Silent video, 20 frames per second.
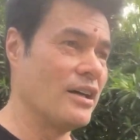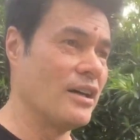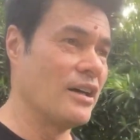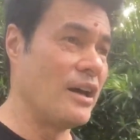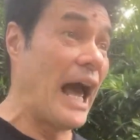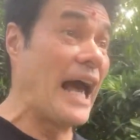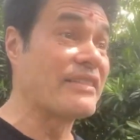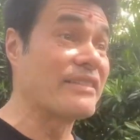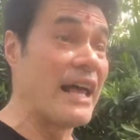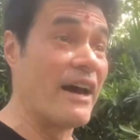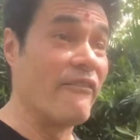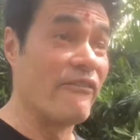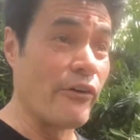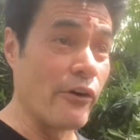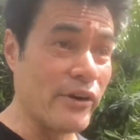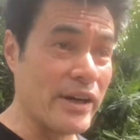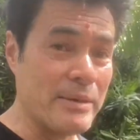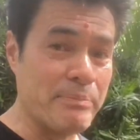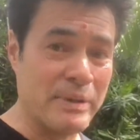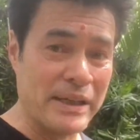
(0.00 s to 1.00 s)
at that
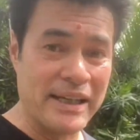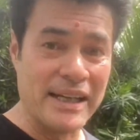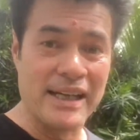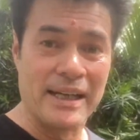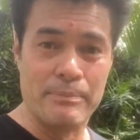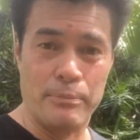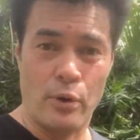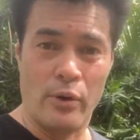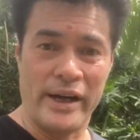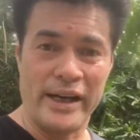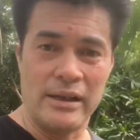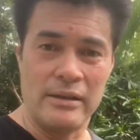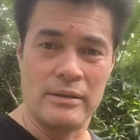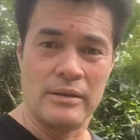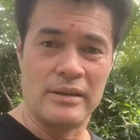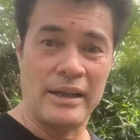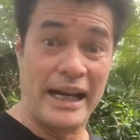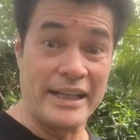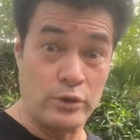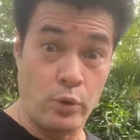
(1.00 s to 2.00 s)
very beginning
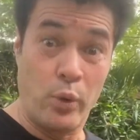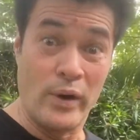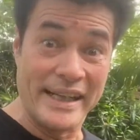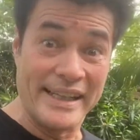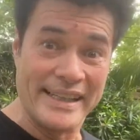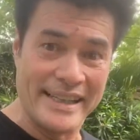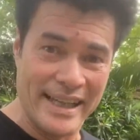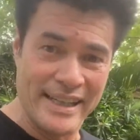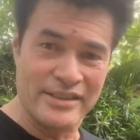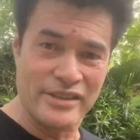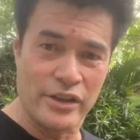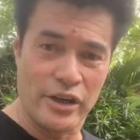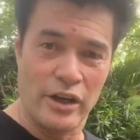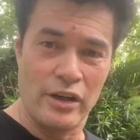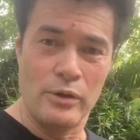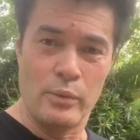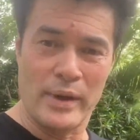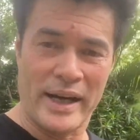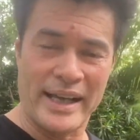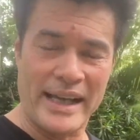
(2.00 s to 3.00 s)
point, like 20 years
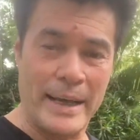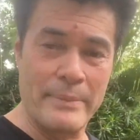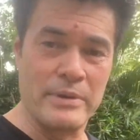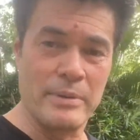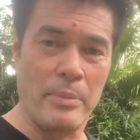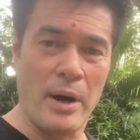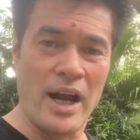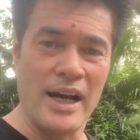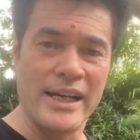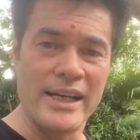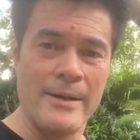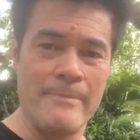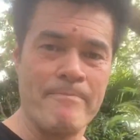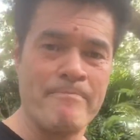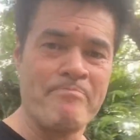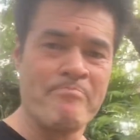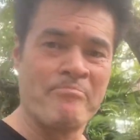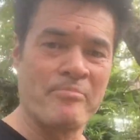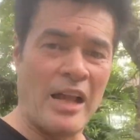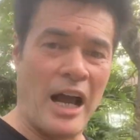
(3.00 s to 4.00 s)
ago when I came to Bali,
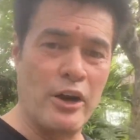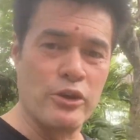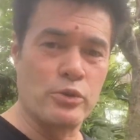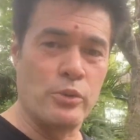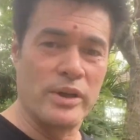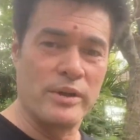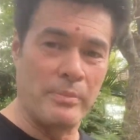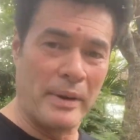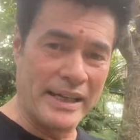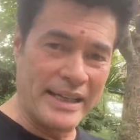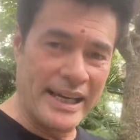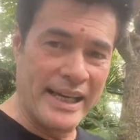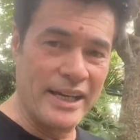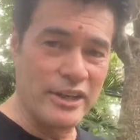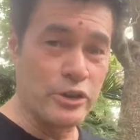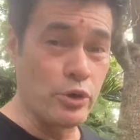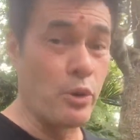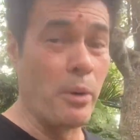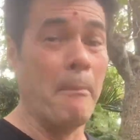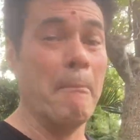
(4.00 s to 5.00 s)
I was with my
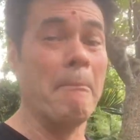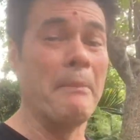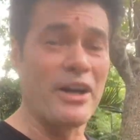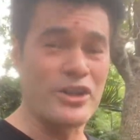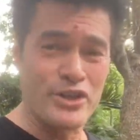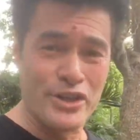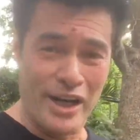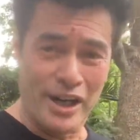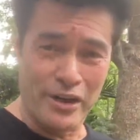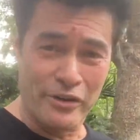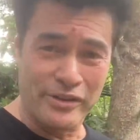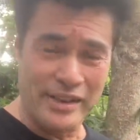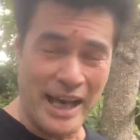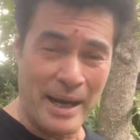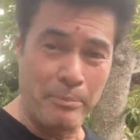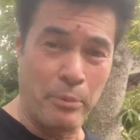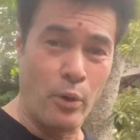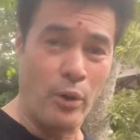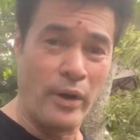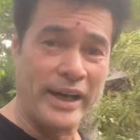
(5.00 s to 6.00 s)
kids who were much younger at
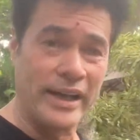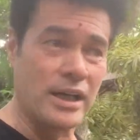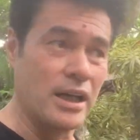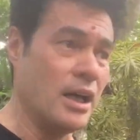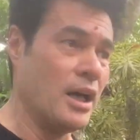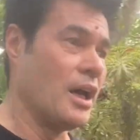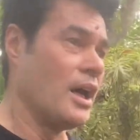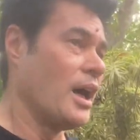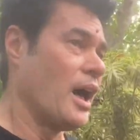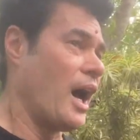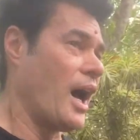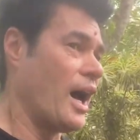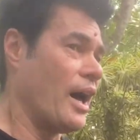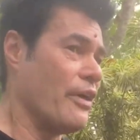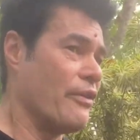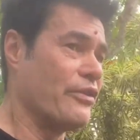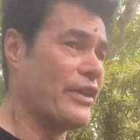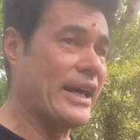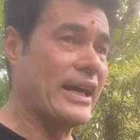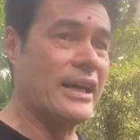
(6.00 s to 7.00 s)
that point. Uh,
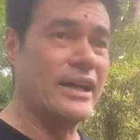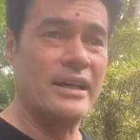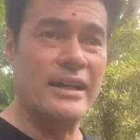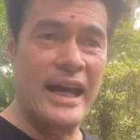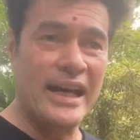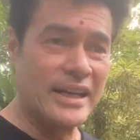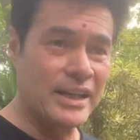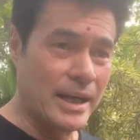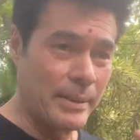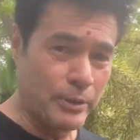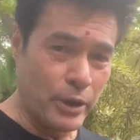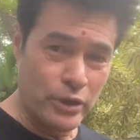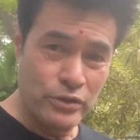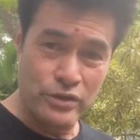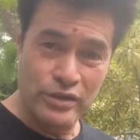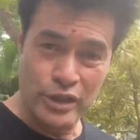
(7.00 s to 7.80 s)
they ended up going to the